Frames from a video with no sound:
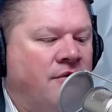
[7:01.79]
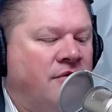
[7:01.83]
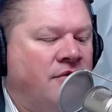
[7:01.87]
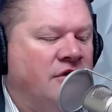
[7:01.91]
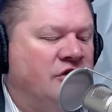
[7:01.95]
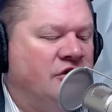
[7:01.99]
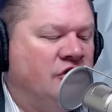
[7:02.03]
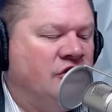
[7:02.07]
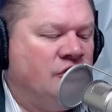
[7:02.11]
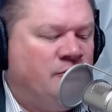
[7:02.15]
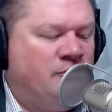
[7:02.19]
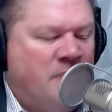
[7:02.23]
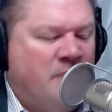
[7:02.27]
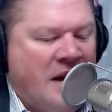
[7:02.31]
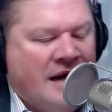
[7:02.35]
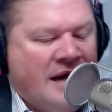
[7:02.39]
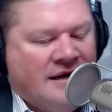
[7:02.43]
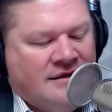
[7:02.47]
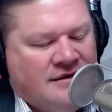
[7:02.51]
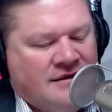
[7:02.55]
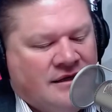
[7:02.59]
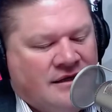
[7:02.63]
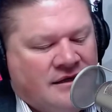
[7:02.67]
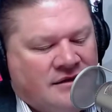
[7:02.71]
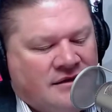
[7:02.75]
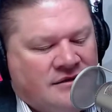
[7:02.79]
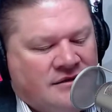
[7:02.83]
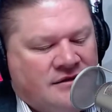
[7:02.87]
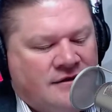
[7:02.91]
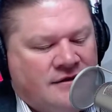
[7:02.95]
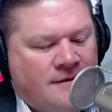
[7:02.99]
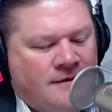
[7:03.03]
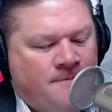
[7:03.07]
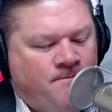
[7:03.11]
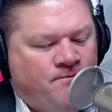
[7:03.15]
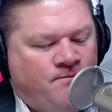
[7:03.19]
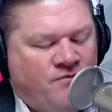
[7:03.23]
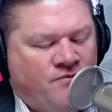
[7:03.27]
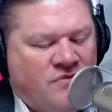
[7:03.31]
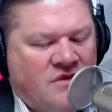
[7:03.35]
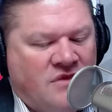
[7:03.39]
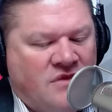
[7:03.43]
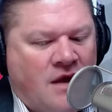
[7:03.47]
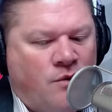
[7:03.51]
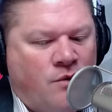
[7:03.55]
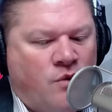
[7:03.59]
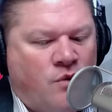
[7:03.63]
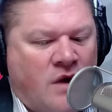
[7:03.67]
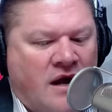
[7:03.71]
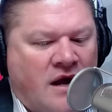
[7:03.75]
respect us
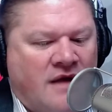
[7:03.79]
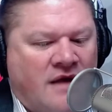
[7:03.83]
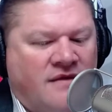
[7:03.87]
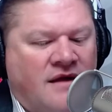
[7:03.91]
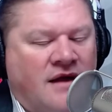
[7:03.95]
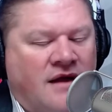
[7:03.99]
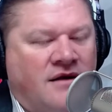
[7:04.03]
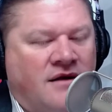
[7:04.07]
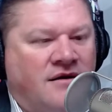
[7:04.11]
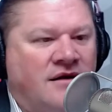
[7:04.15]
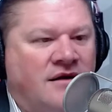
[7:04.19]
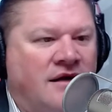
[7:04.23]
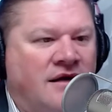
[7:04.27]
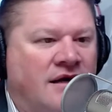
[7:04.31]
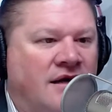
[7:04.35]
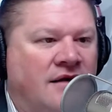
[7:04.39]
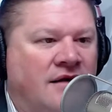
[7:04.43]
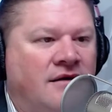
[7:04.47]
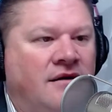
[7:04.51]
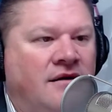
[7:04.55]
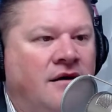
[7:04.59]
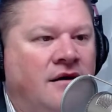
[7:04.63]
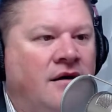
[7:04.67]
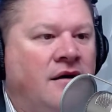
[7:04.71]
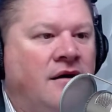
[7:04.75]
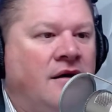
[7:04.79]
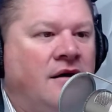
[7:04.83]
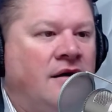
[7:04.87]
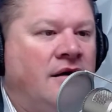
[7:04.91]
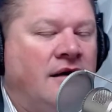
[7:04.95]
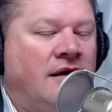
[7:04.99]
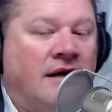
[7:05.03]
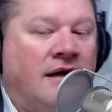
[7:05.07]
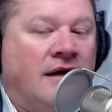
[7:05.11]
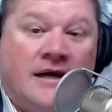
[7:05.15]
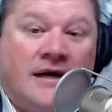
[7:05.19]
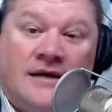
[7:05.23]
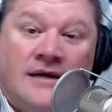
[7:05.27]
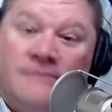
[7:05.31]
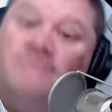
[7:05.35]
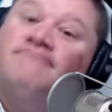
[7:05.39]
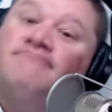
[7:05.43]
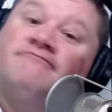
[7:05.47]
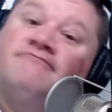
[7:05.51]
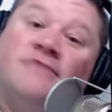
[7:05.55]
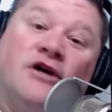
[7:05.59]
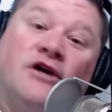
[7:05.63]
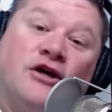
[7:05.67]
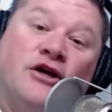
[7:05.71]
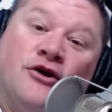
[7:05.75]
the way they did a
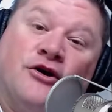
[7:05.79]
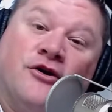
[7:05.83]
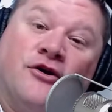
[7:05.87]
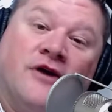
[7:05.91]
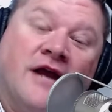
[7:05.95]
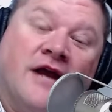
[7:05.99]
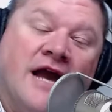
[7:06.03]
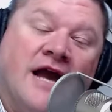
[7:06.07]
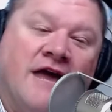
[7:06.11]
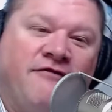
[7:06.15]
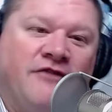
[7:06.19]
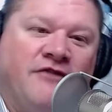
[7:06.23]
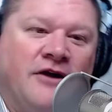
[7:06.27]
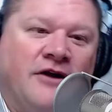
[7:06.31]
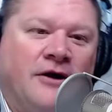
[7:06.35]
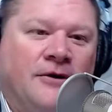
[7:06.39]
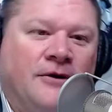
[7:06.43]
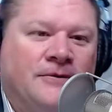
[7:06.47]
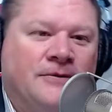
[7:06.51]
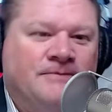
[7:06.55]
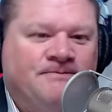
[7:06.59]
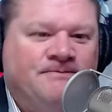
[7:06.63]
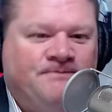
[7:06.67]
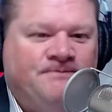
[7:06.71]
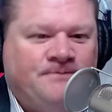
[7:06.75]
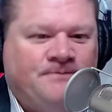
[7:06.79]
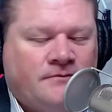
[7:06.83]
year and a half ago.